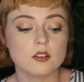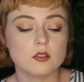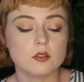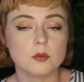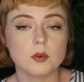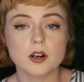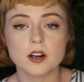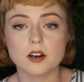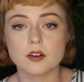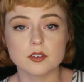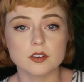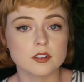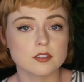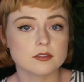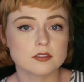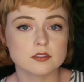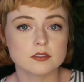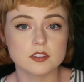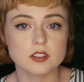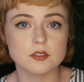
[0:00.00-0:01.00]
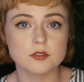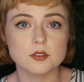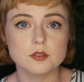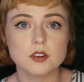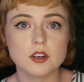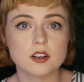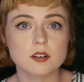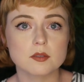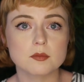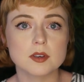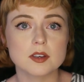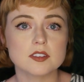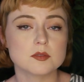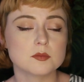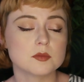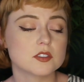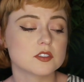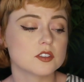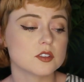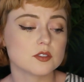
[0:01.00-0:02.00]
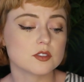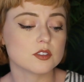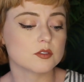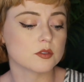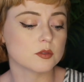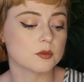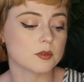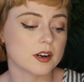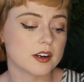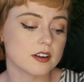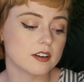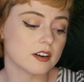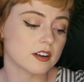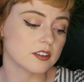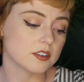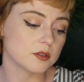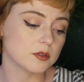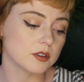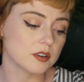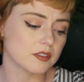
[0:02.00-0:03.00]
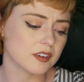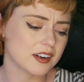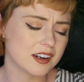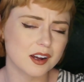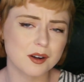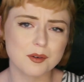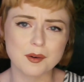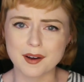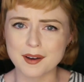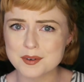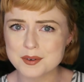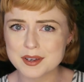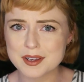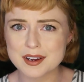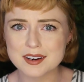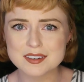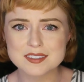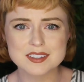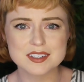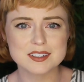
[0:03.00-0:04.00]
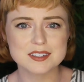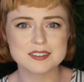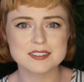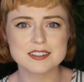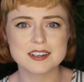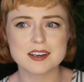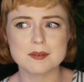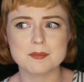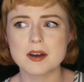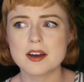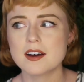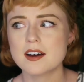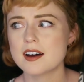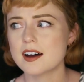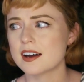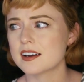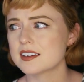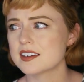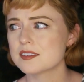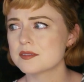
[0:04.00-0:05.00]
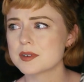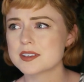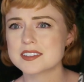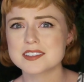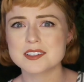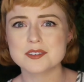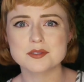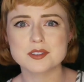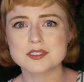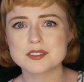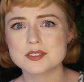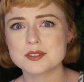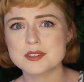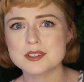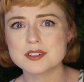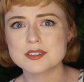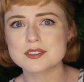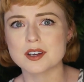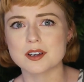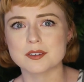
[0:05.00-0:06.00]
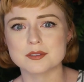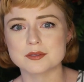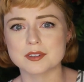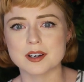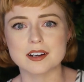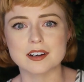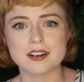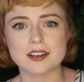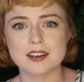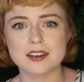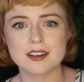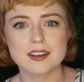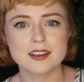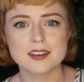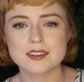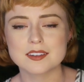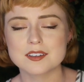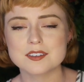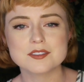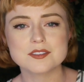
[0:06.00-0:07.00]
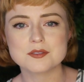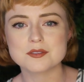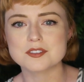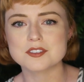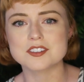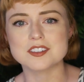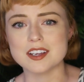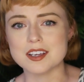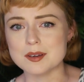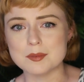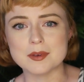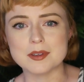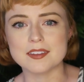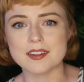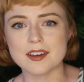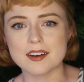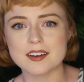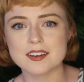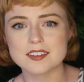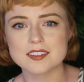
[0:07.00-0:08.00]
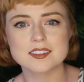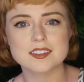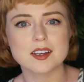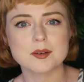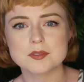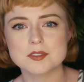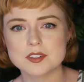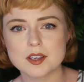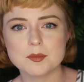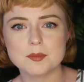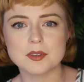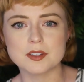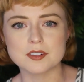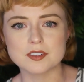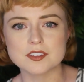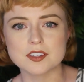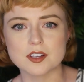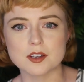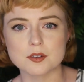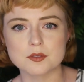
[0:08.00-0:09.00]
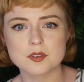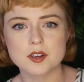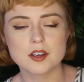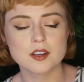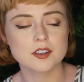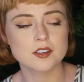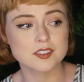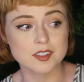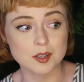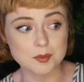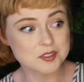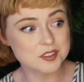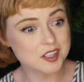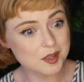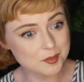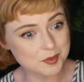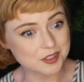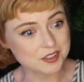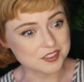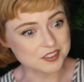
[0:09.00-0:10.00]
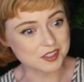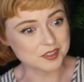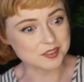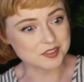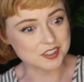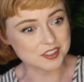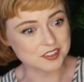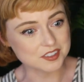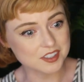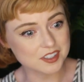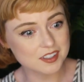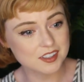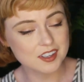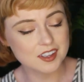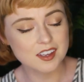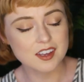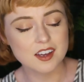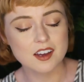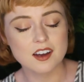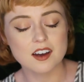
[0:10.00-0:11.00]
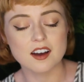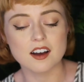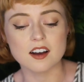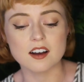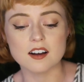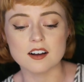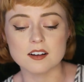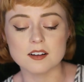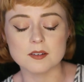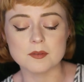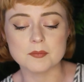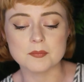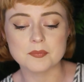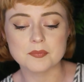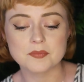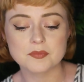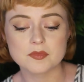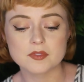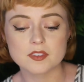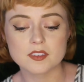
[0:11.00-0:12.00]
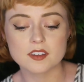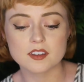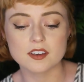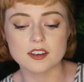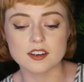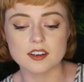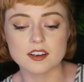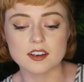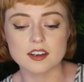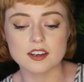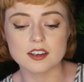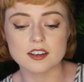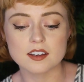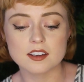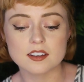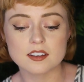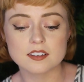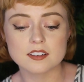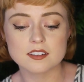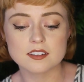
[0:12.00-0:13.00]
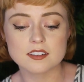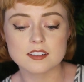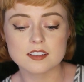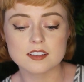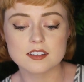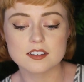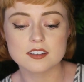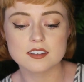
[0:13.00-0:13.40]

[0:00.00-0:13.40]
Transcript: whatever. If you gotta make some excuses for why you're not doing it right now, I don't care. Take your time. I gave myself like two years off of writing. There's no shame in that. Stop shaming yourself. Stop shaming yourself, Saoirse. Um, and